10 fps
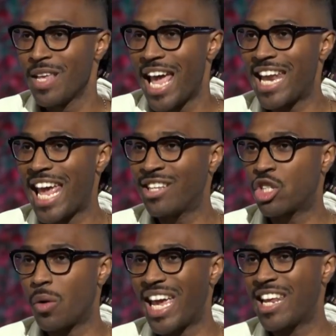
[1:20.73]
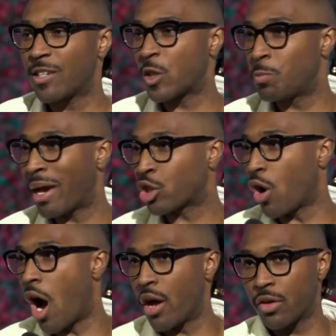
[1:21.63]
And so it is a special
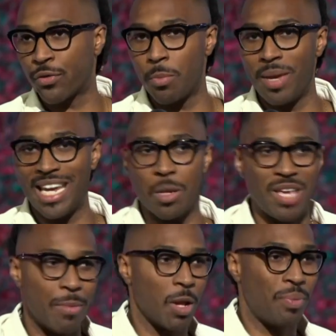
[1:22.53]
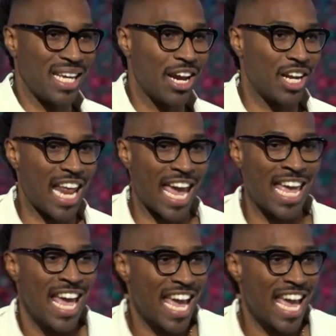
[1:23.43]
honor for me to be able to be here today